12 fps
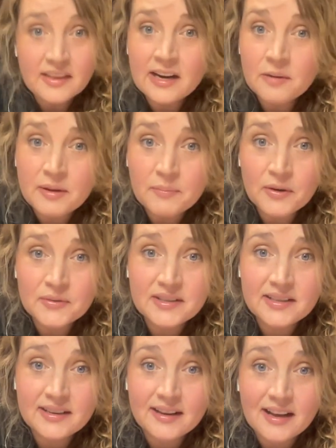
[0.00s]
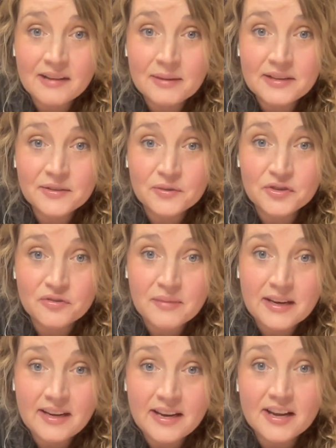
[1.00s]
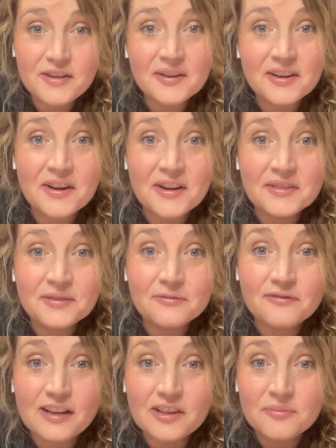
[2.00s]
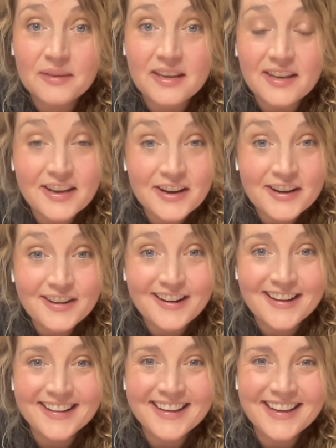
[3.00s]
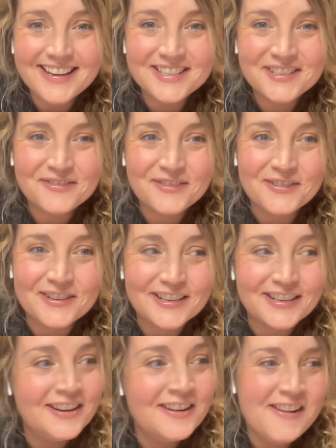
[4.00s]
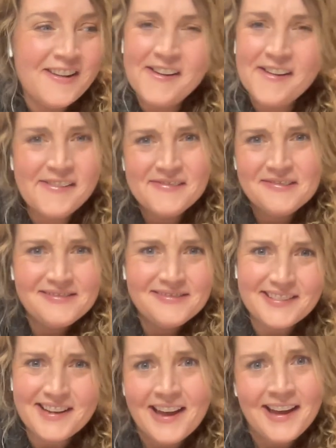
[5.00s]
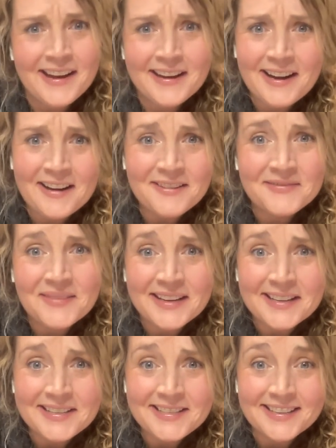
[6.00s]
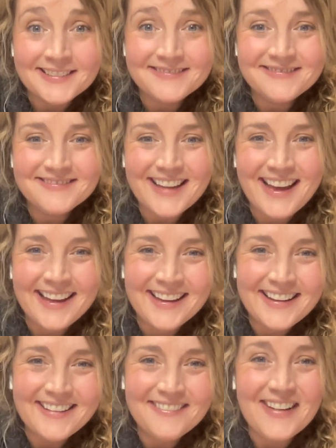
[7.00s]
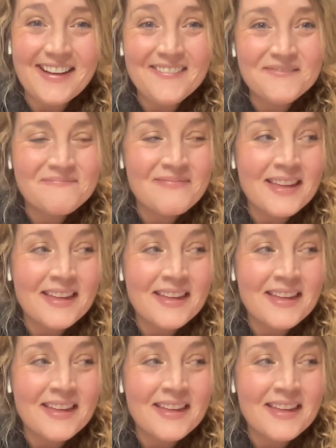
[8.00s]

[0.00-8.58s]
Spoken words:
that I'll be posting on my social media. You can also follow me here on Kittch for hanging out in my kitchen. Well,